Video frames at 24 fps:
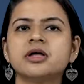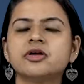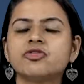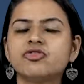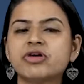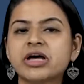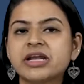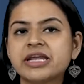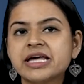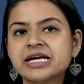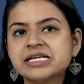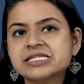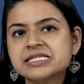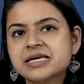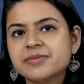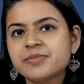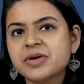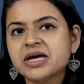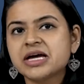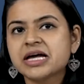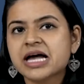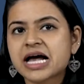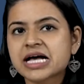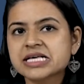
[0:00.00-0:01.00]

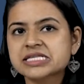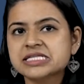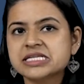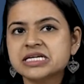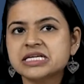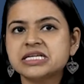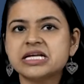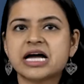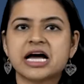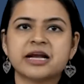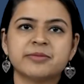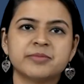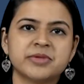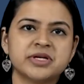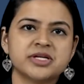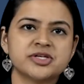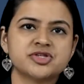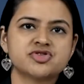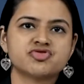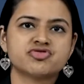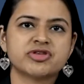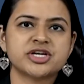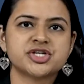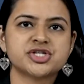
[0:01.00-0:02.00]
Tranexamic acid
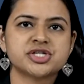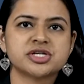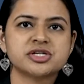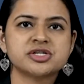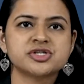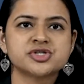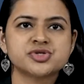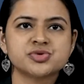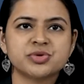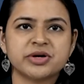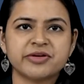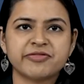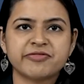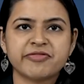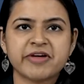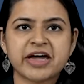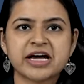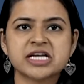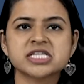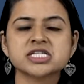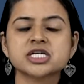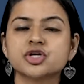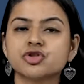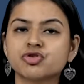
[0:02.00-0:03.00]
administration to
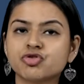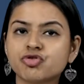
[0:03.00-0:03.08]
affect